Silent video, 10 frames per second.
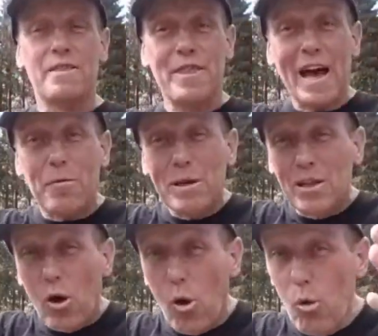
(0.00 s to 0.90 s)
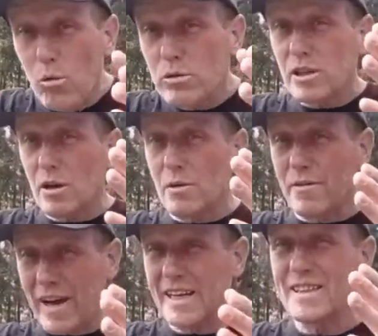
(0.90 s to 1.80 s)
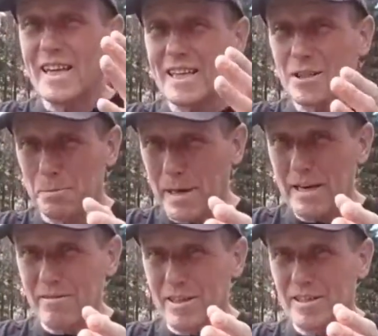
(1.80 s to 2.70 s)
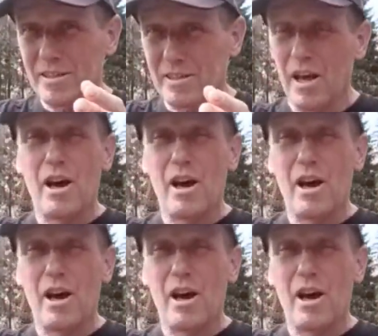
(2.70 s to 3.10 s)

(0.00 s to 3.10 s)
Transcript: that will also have had the experience